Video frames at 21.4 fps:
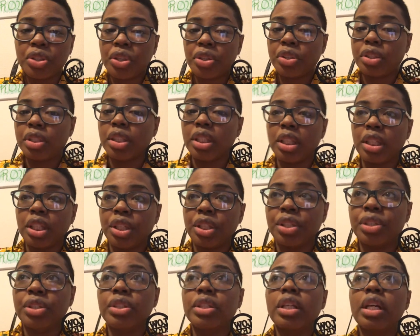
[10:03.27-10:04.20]
turn into
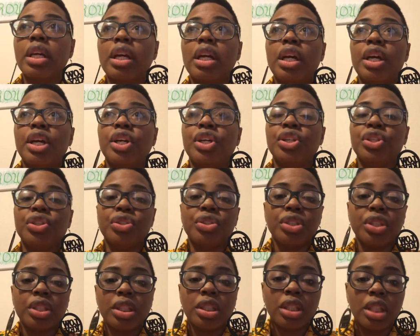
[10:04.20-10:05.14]
years, and you're
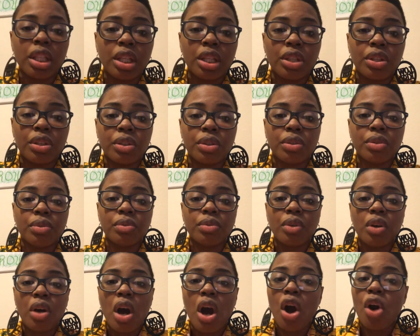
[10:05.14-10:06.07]
still
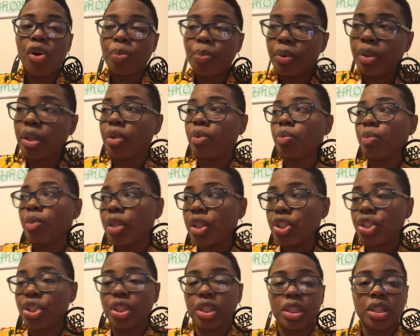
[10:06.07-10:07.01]
hoping and
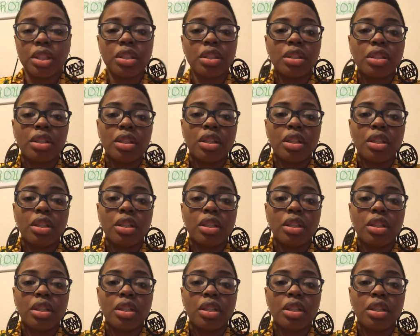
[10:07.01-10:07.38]
wishing